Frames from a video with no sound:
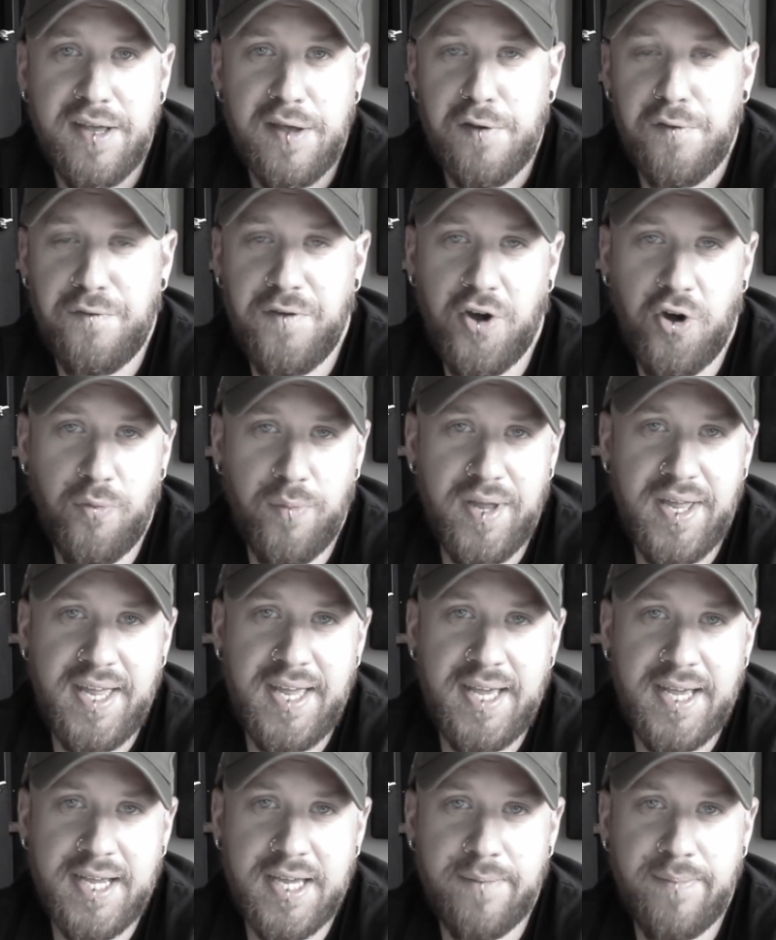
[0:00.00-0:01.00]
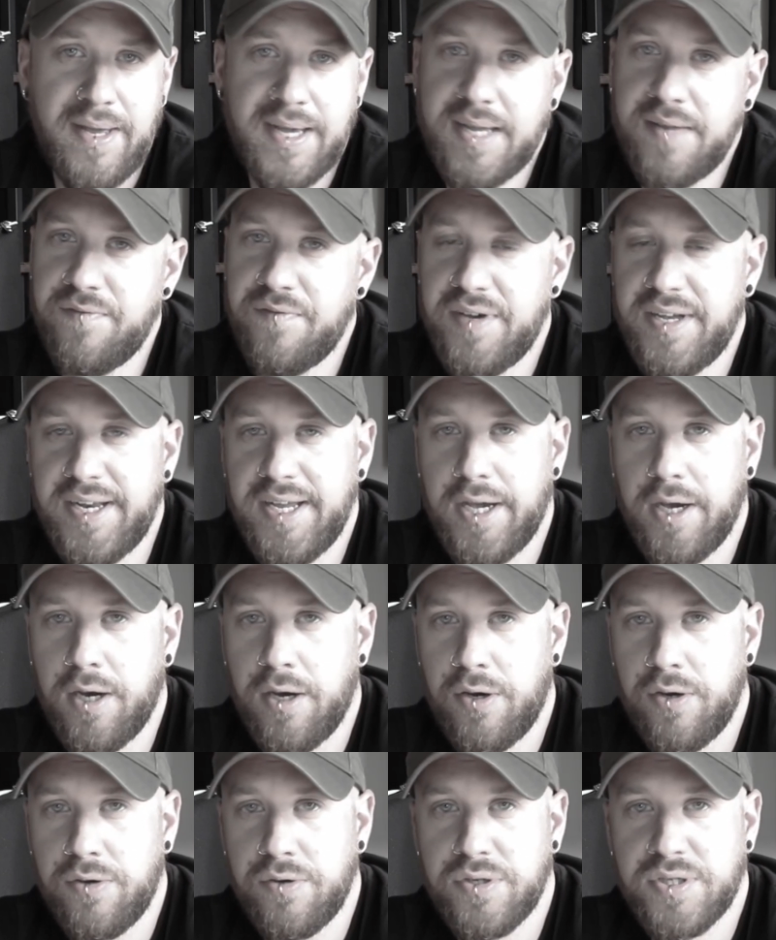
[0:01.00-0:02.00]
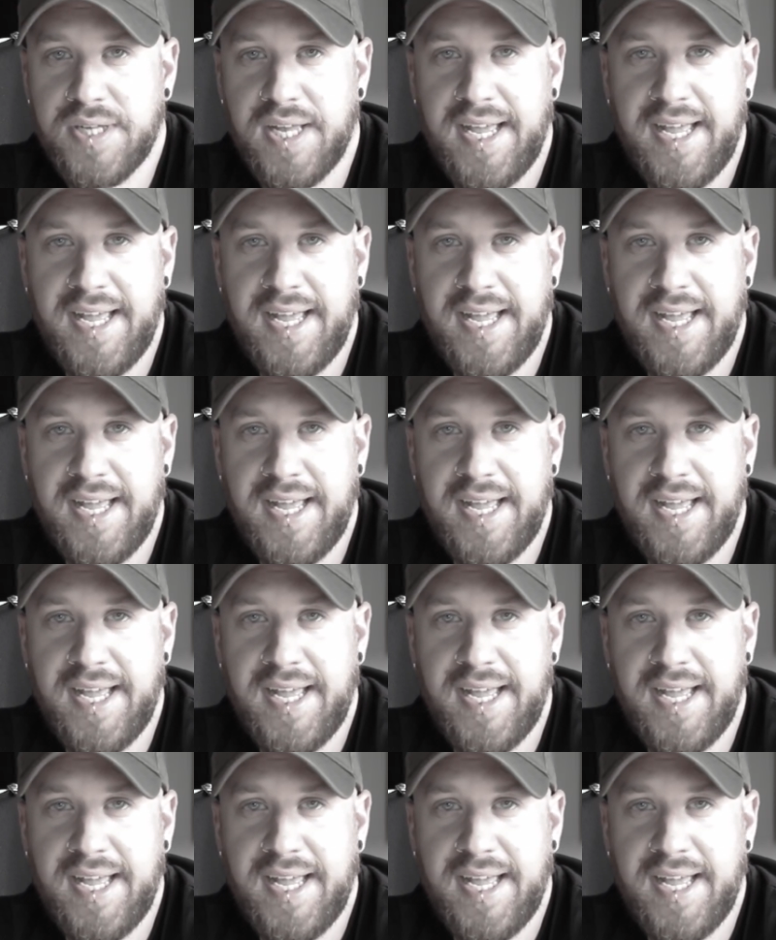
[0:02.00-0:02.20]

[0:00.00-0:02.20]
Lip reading: filming and making videos,